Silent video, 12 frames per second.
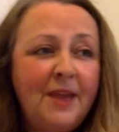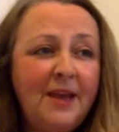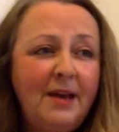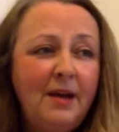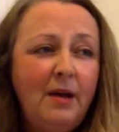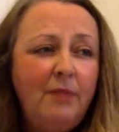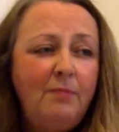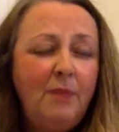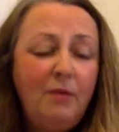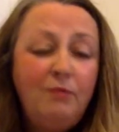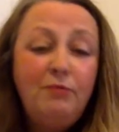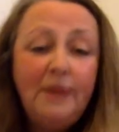
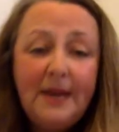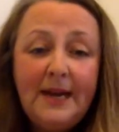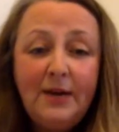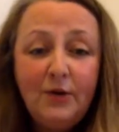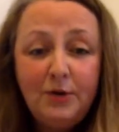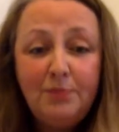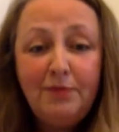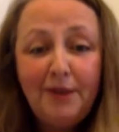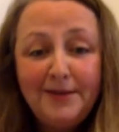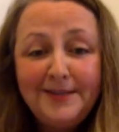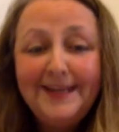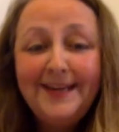a really good
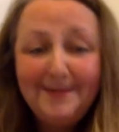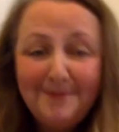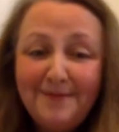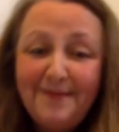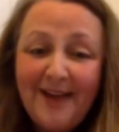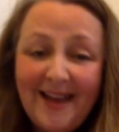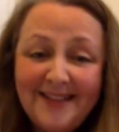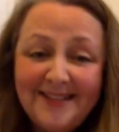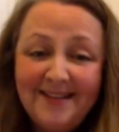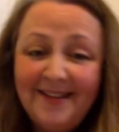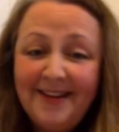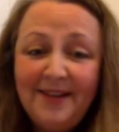protein and fat
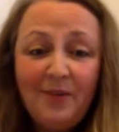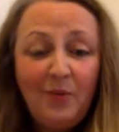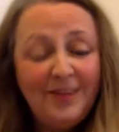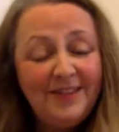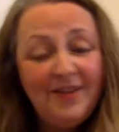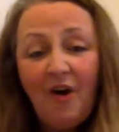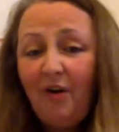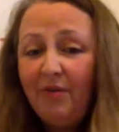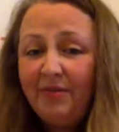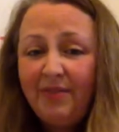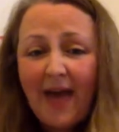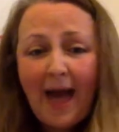diet with
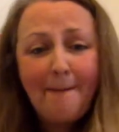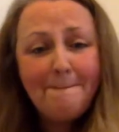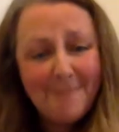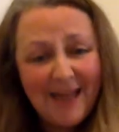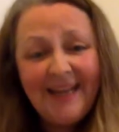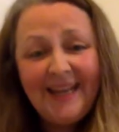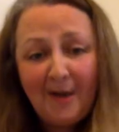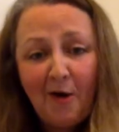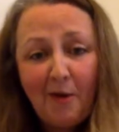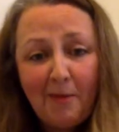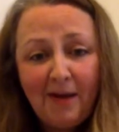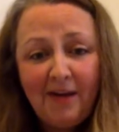not that many
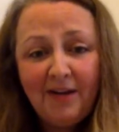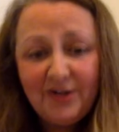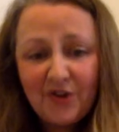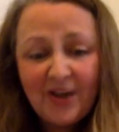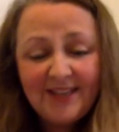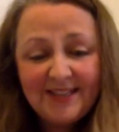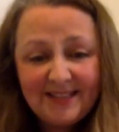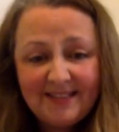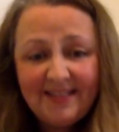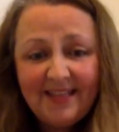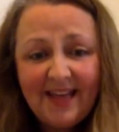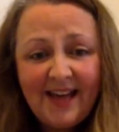carbohydrates in
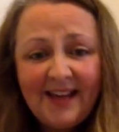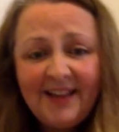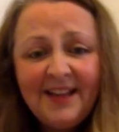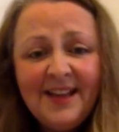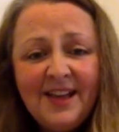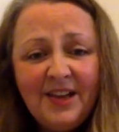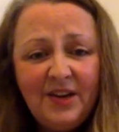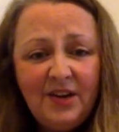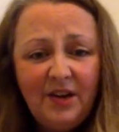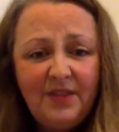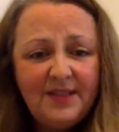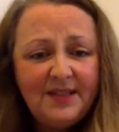there.
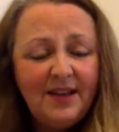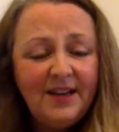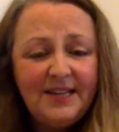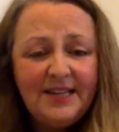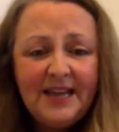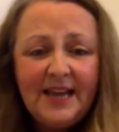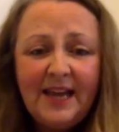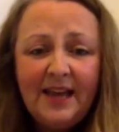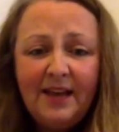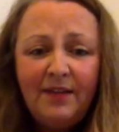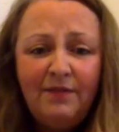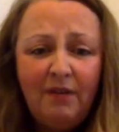This idea
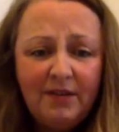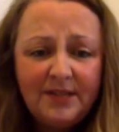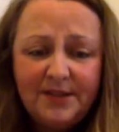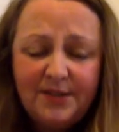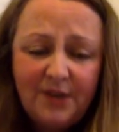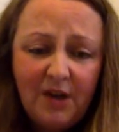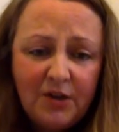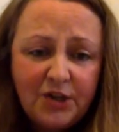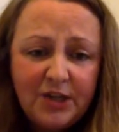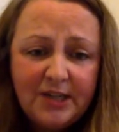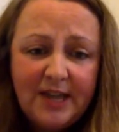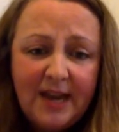of lots of starch
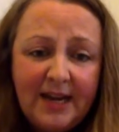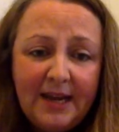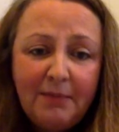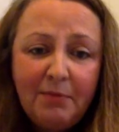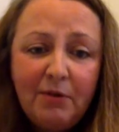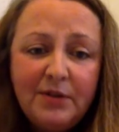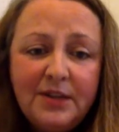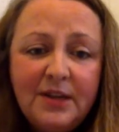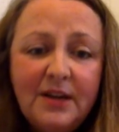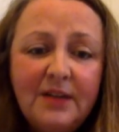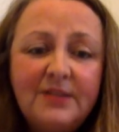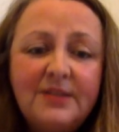containing
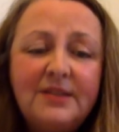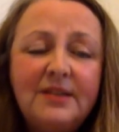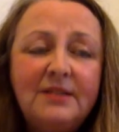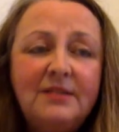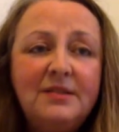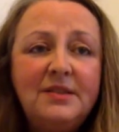products and